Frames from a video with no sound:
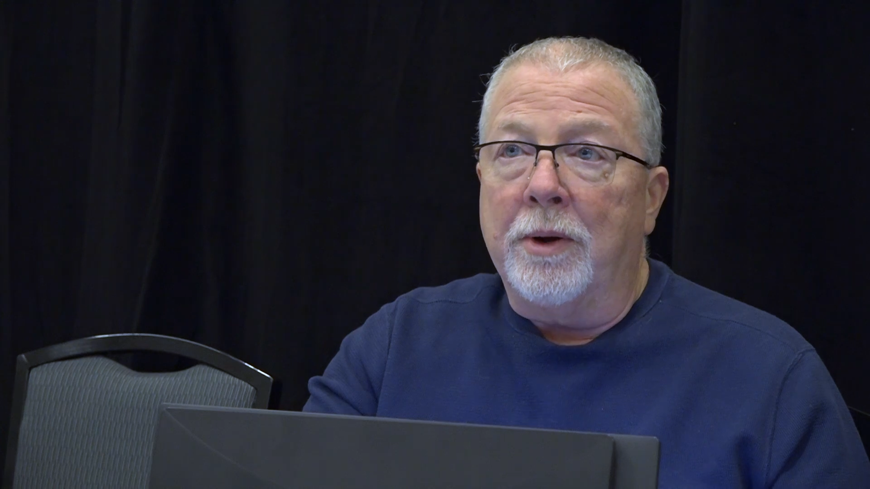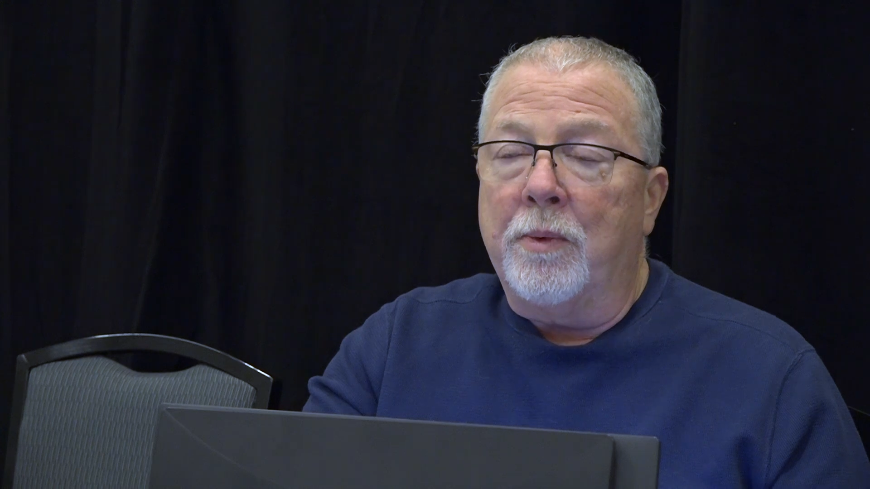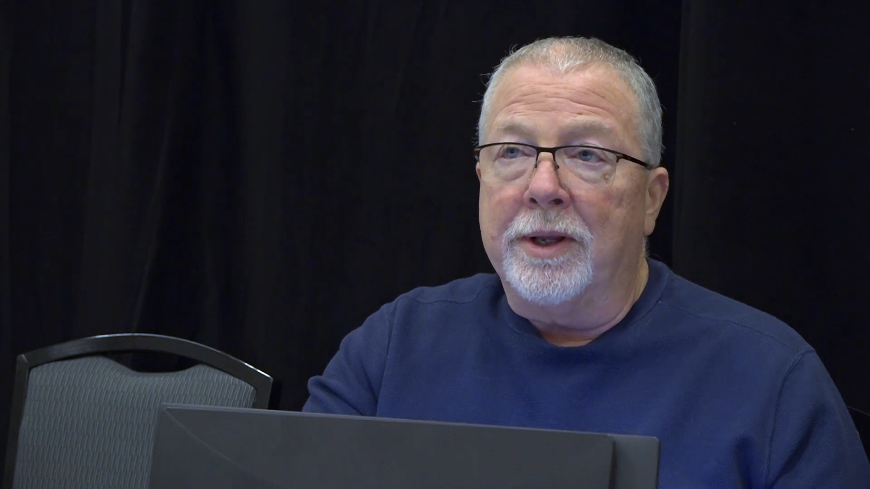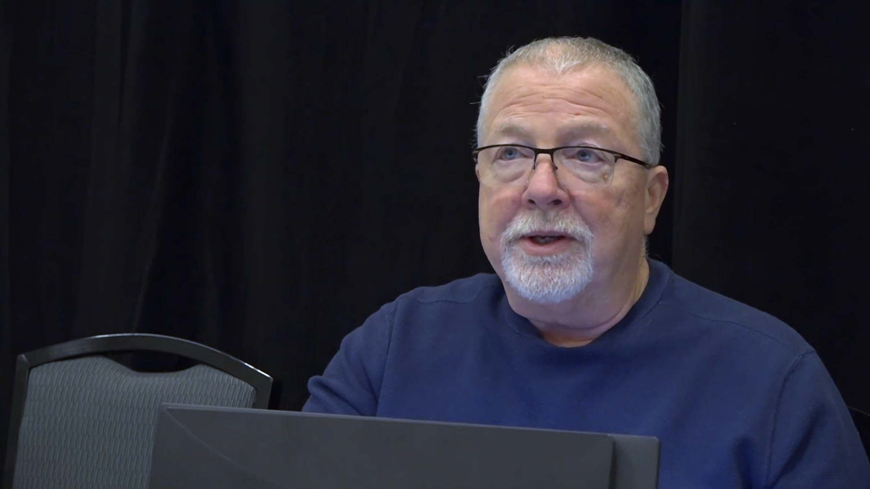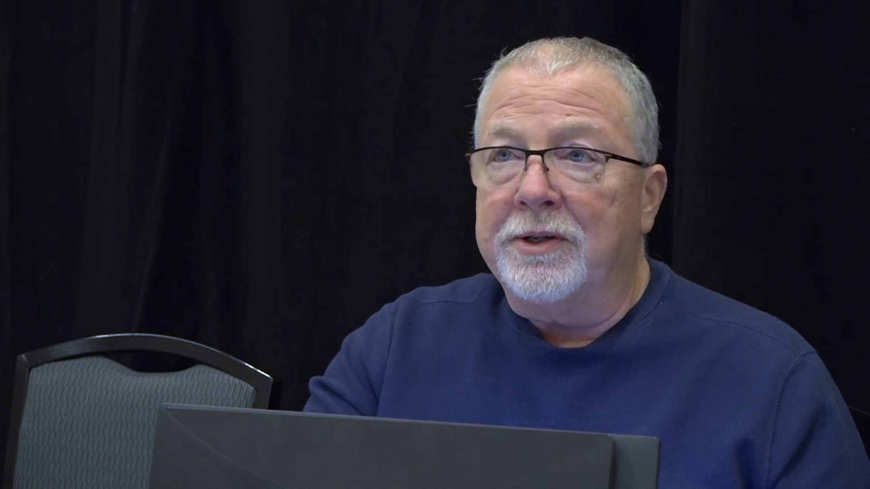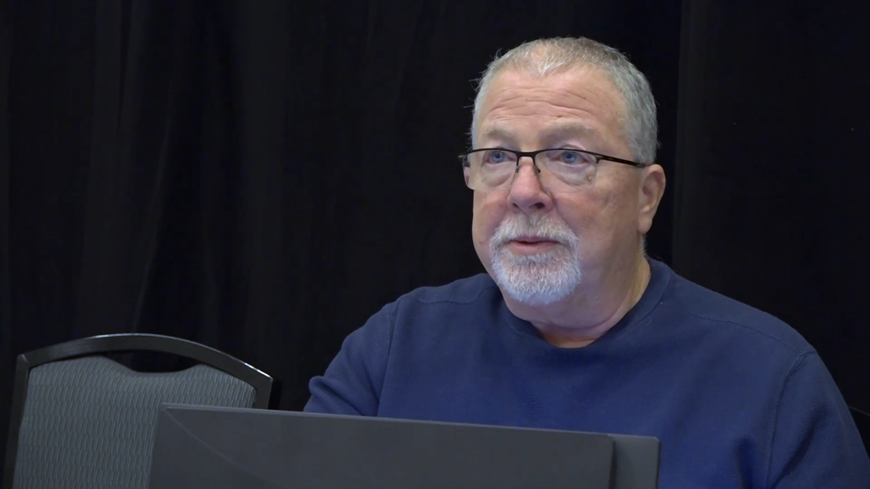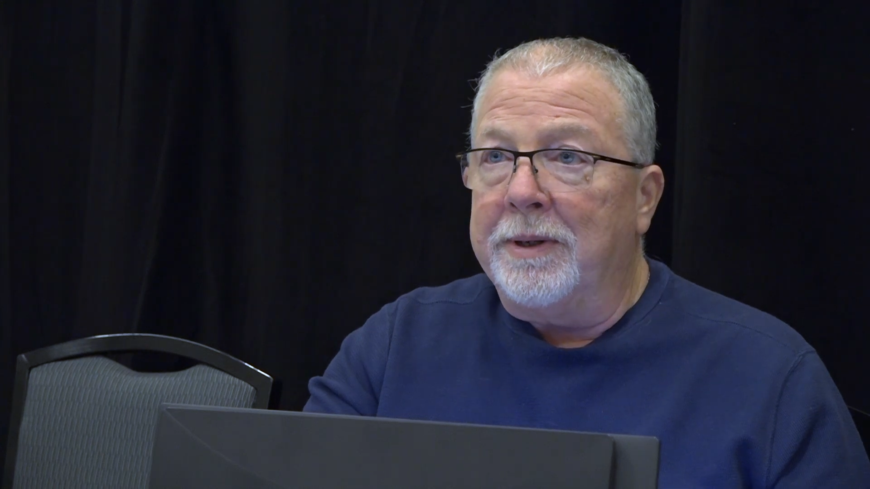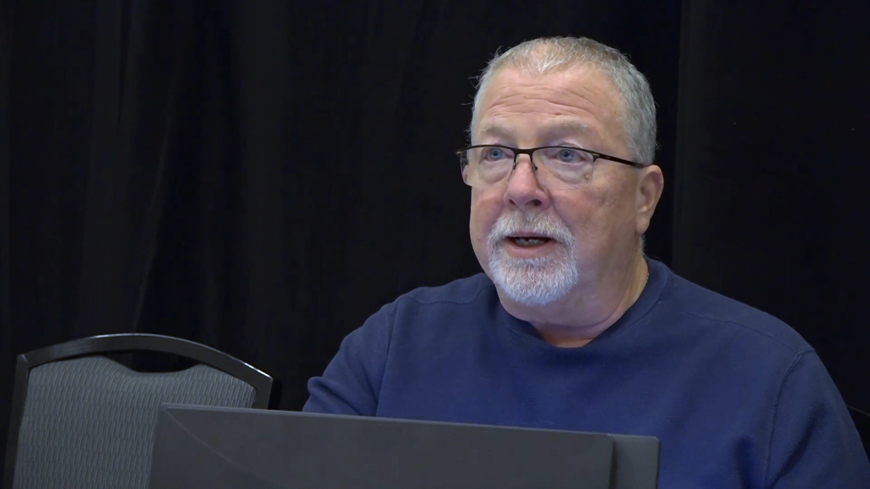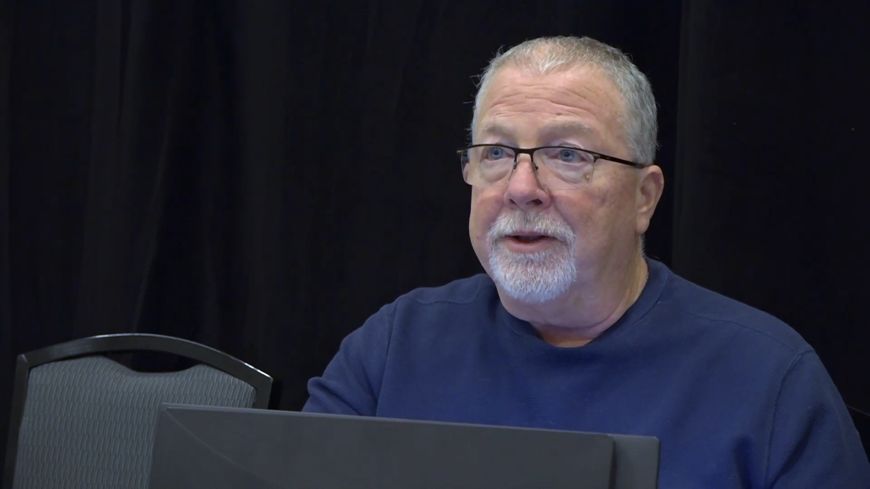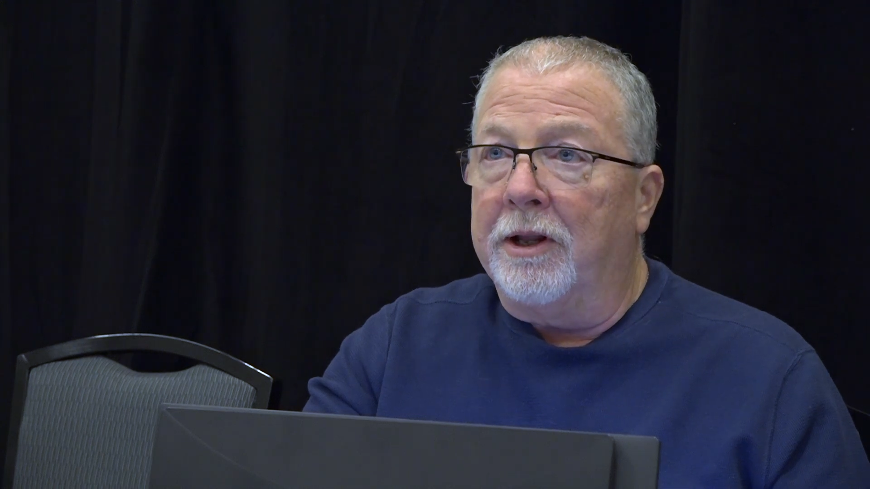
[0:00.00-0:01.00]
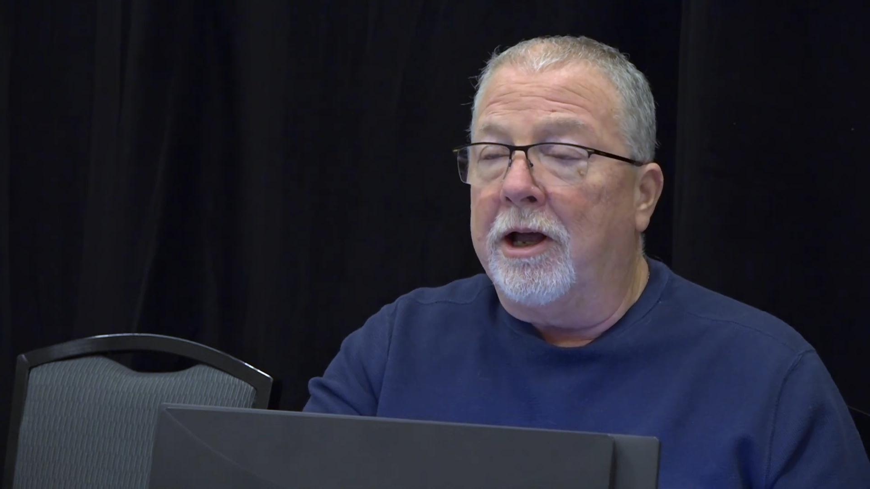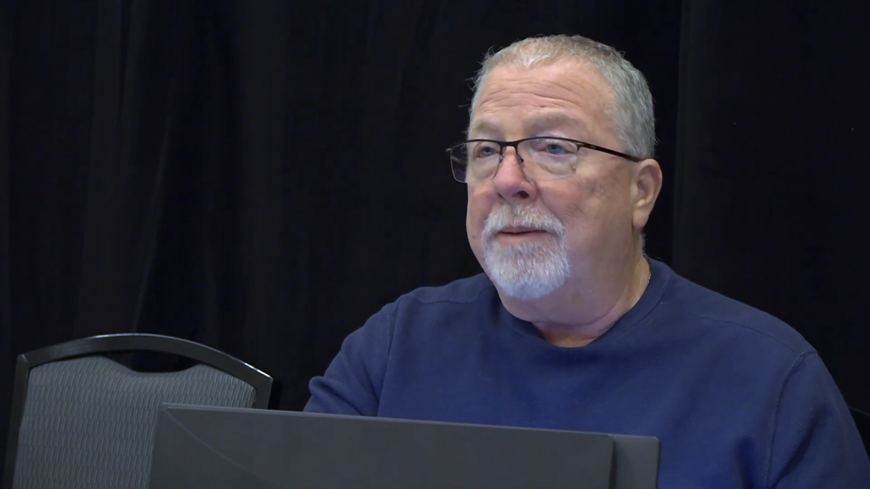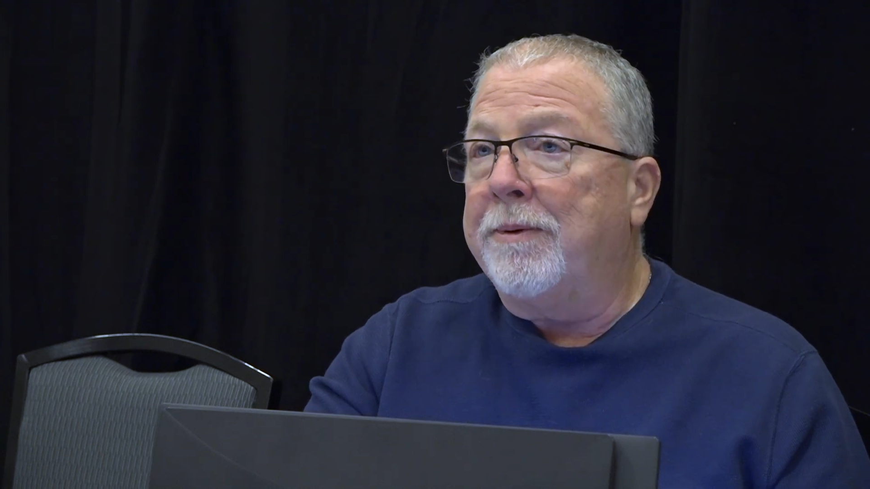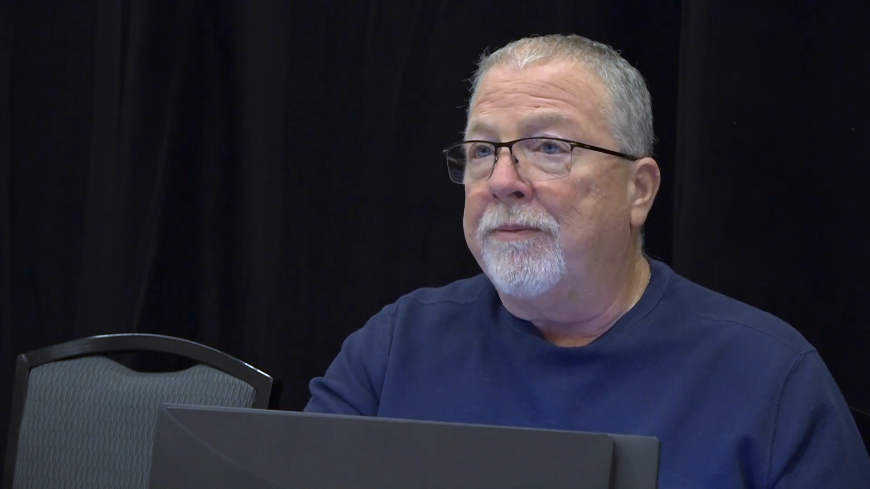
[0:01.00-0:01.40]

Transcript: I want this to be on the lot